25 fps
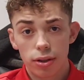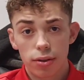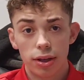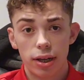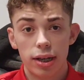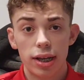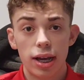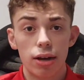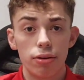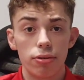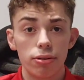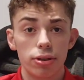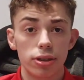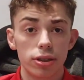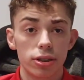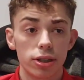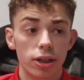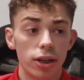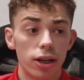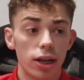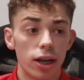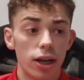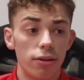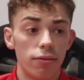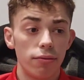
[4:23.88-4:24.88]
the
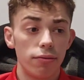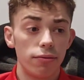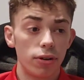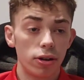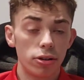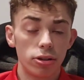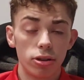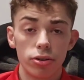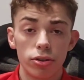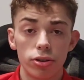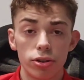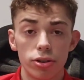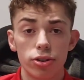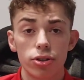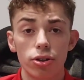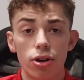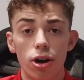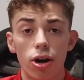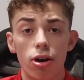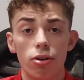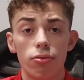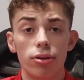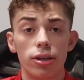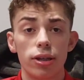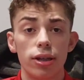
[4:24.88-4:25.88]
character and follow the
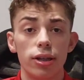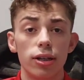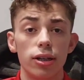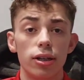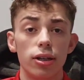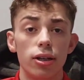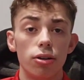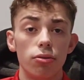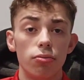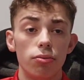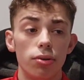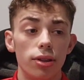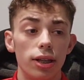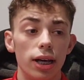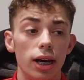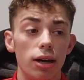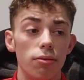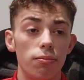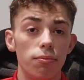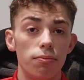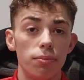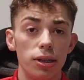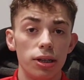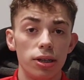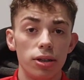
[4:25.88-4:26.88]
story
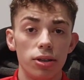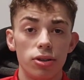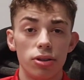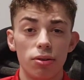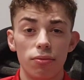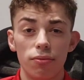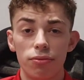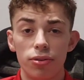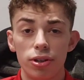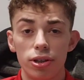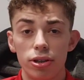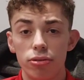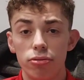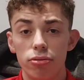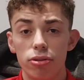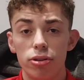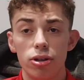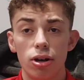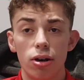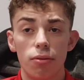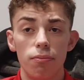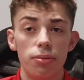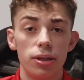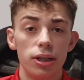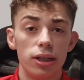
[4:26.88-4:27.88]
without being
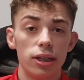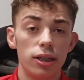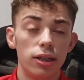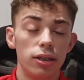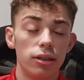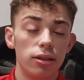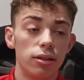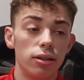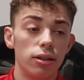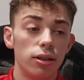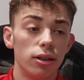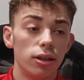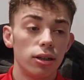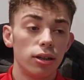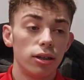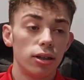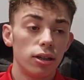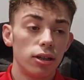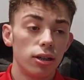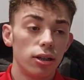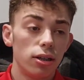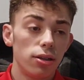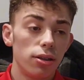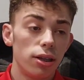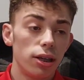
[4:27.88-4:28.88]
confused or being
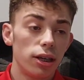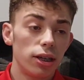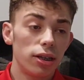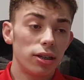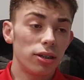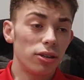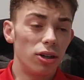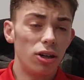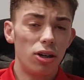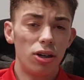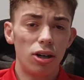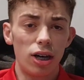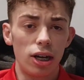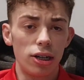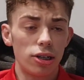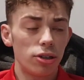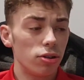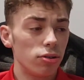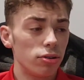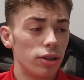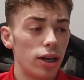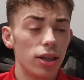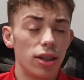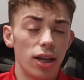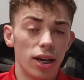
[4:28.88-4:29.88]
thinking, oh, I
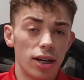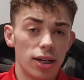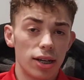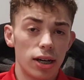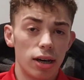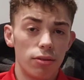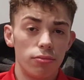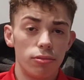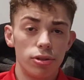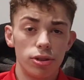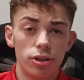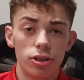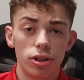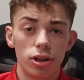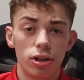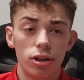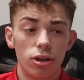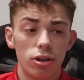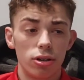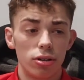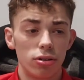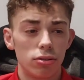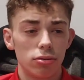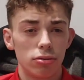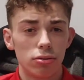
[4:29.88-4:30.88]
don't like that camera shot,
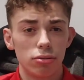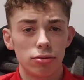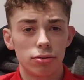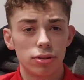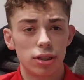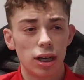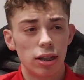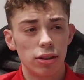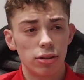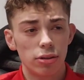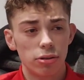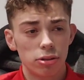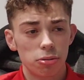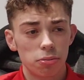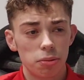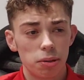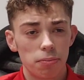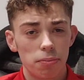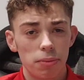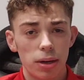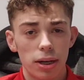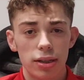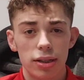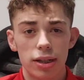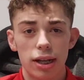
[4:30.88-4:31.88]
or oh, that looks a
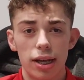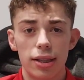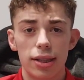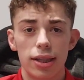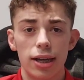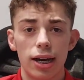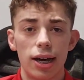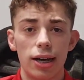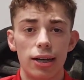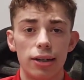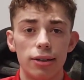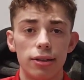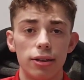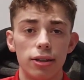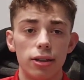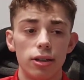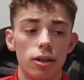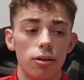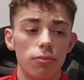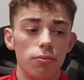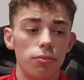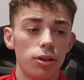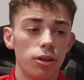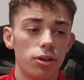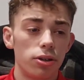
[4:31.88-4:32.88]
bit bad like that,
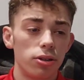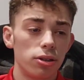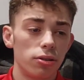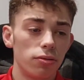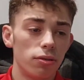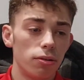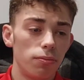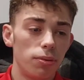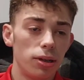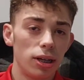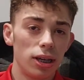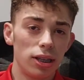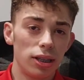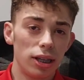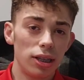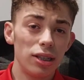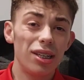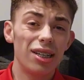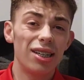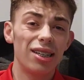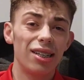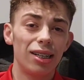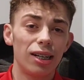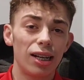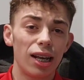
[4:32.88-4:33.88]
because of it being that
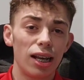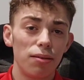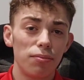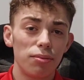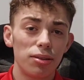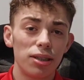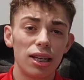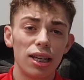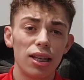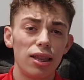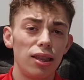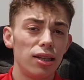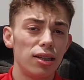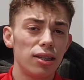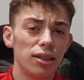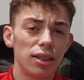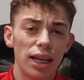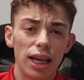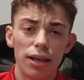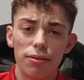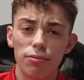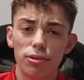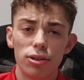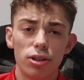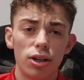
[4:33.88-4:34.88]
you can keep seeing the
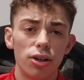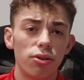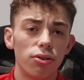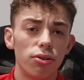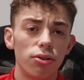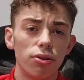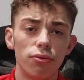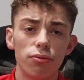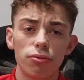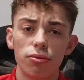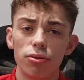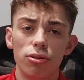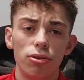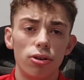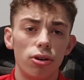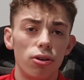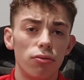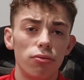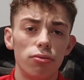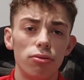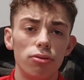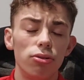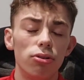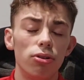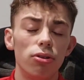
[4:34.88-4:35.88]
same shot over and
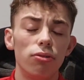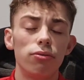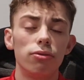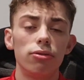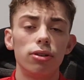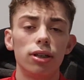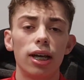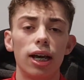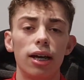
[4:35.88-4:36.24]
over and over